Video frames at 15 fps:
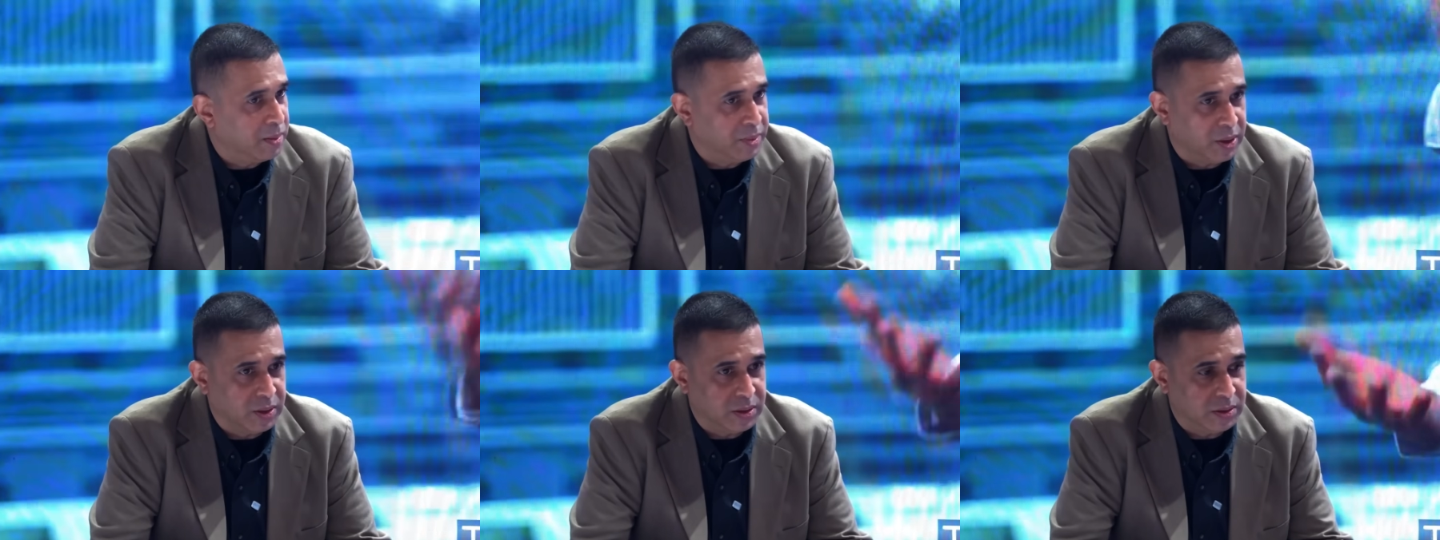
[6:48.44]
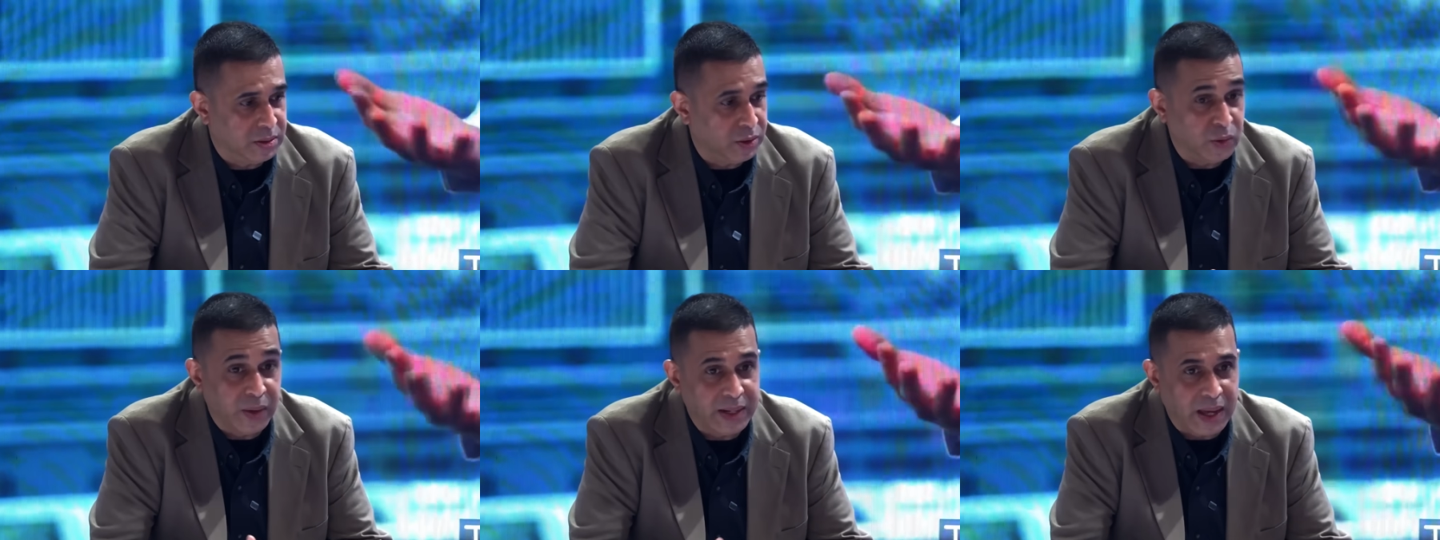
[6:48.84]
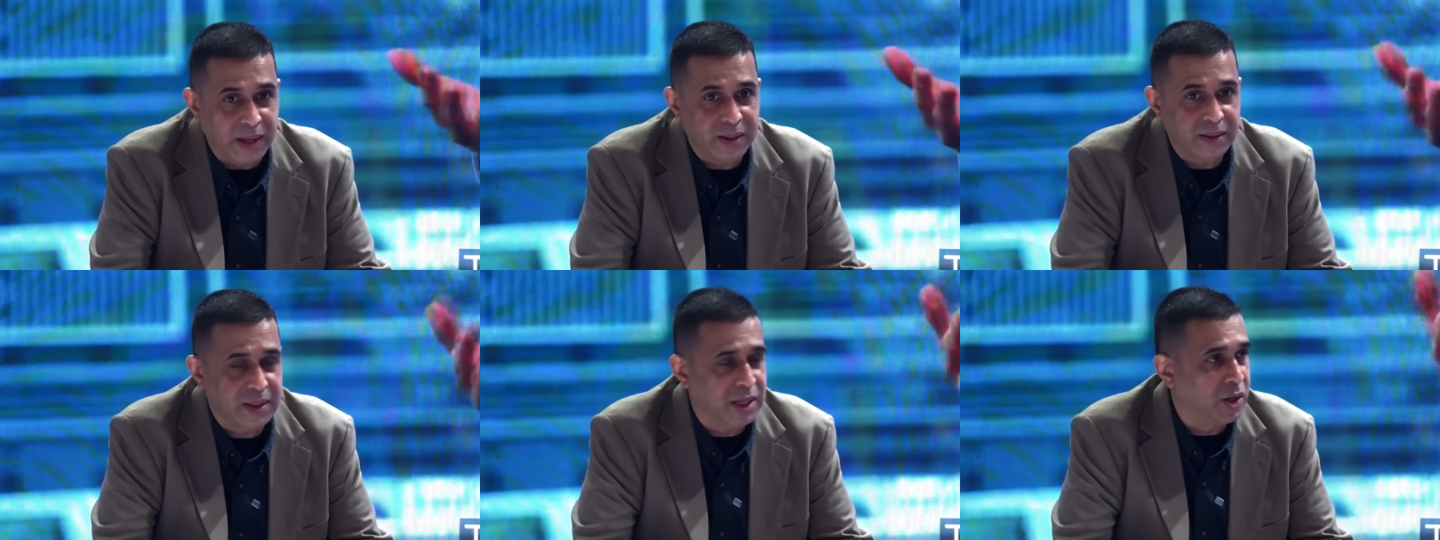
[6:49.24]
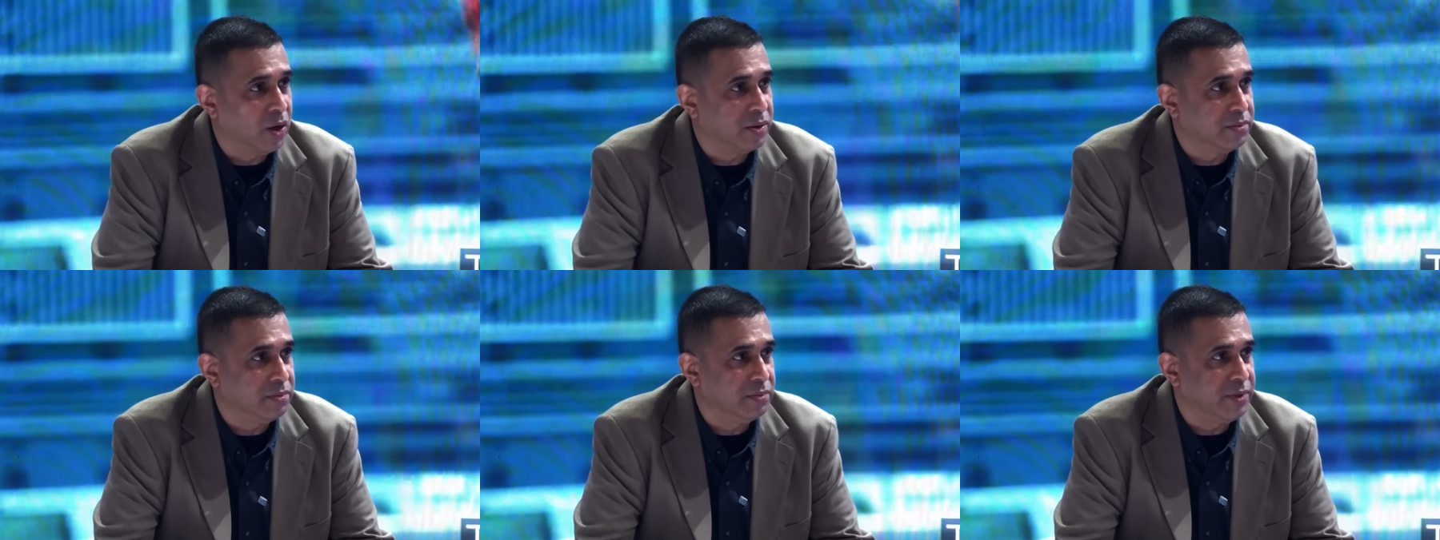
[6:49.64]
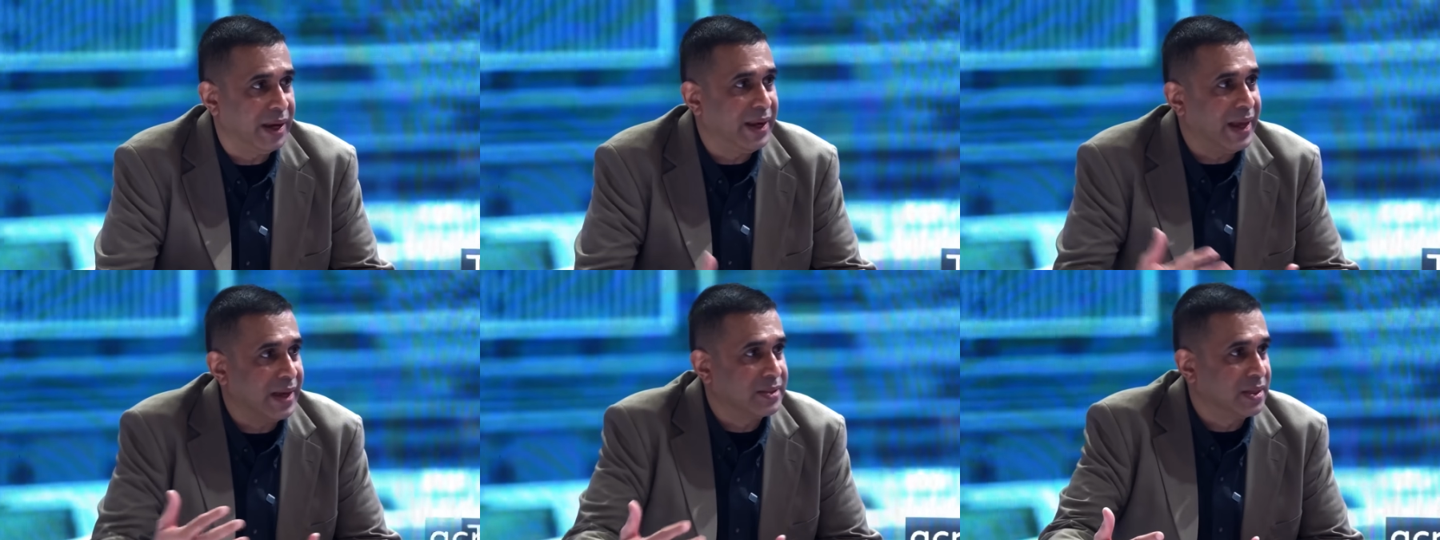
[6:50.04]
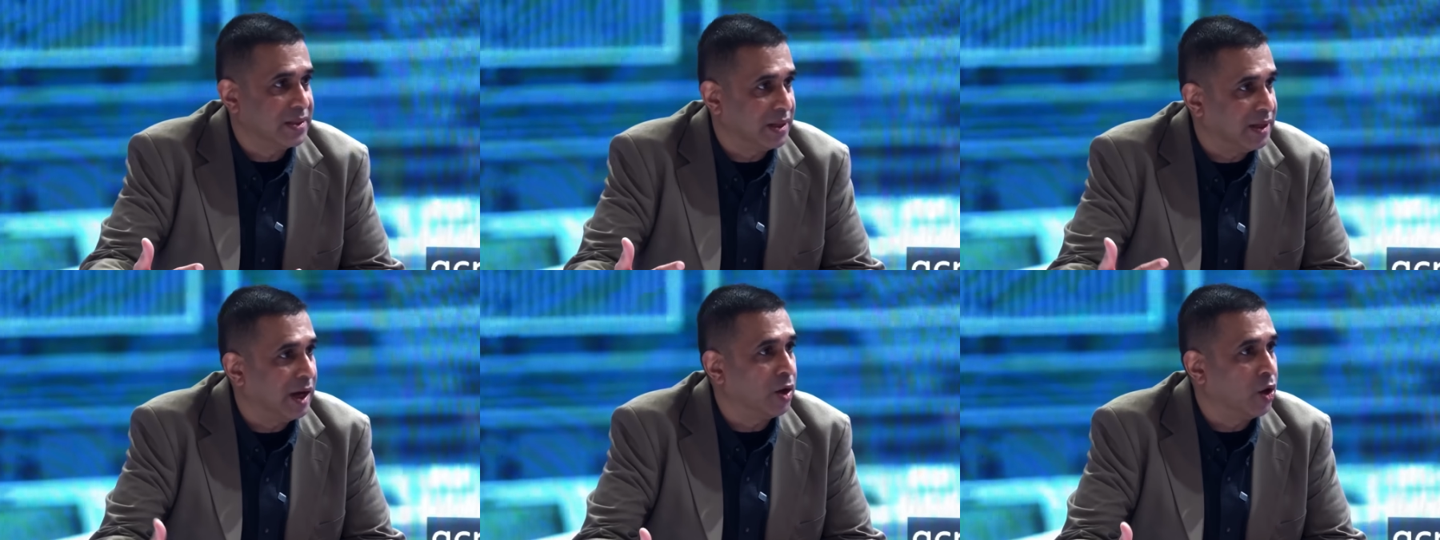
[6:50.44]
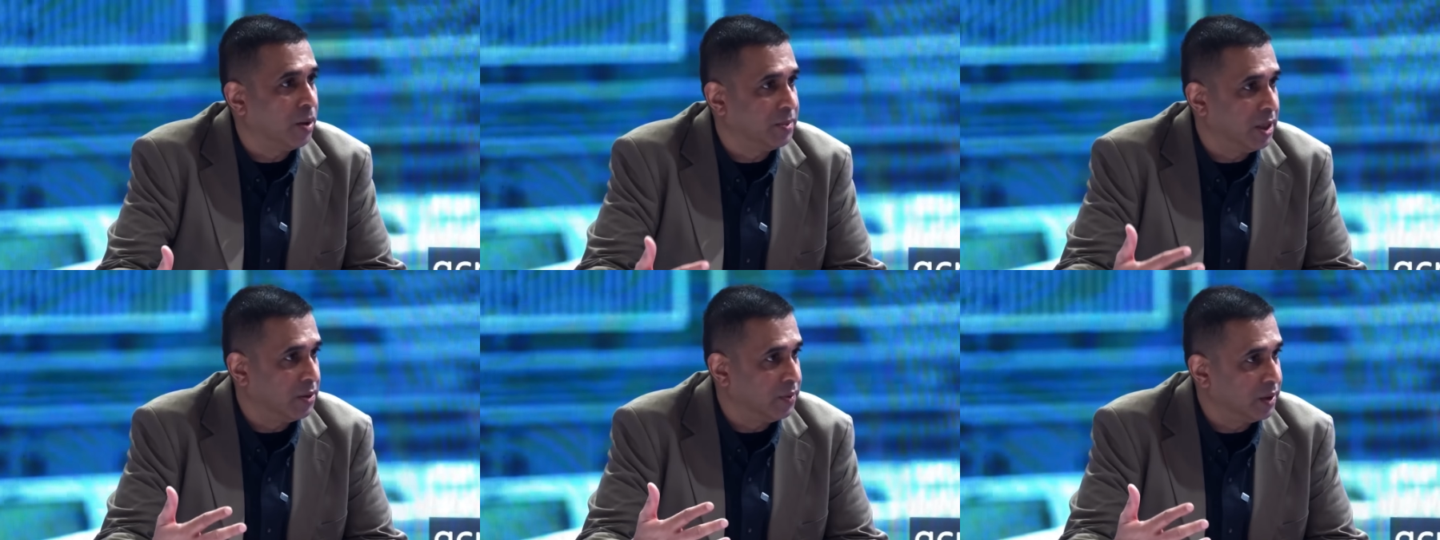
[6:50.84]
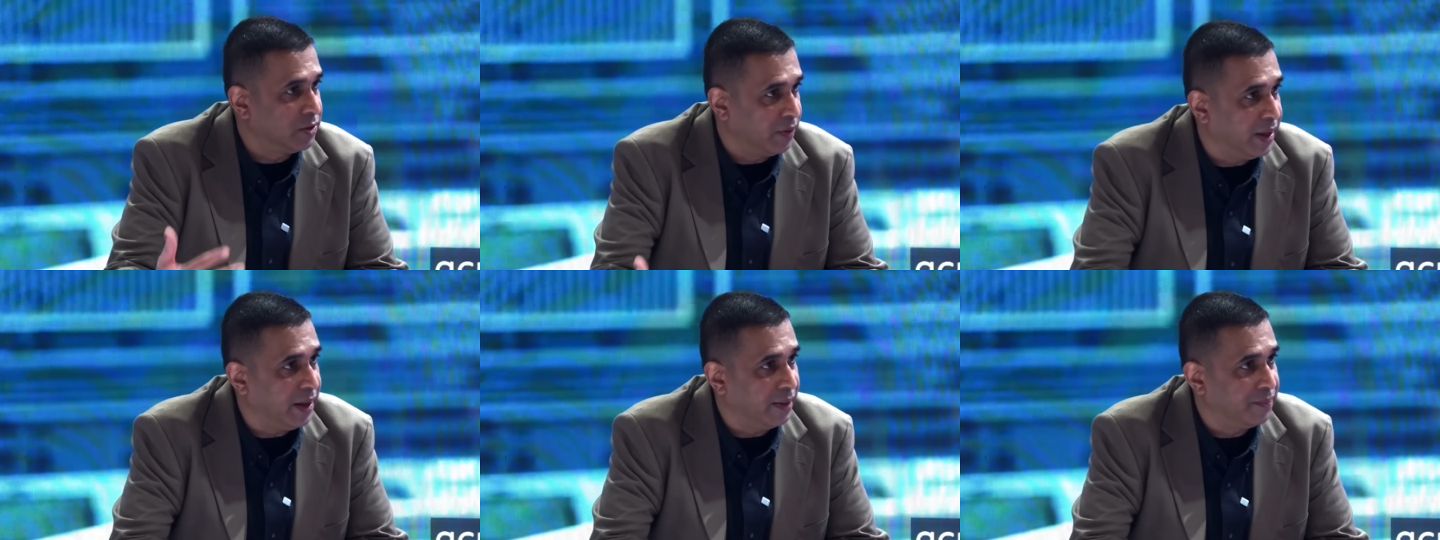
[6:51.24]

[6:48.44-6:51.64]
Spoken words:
because you and I cannot really access a telecom network today.